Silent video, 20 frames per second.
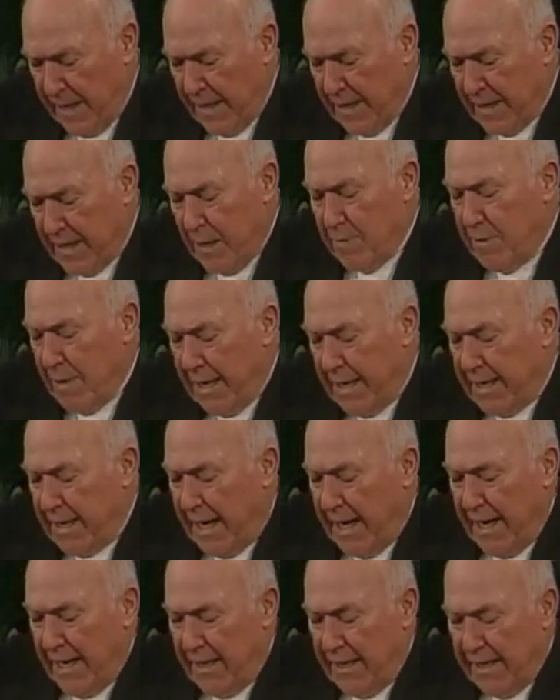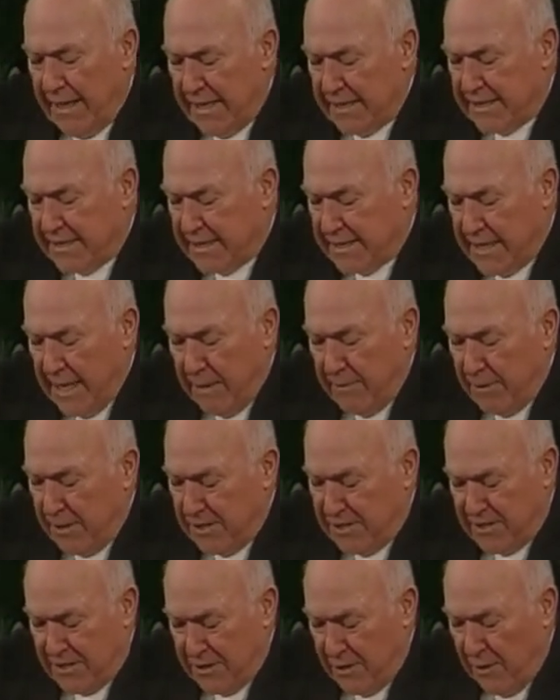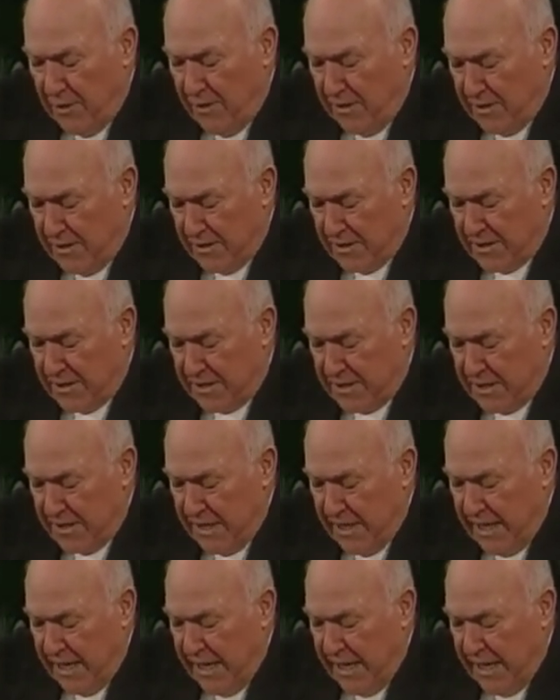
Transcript: They beguile unstable souls.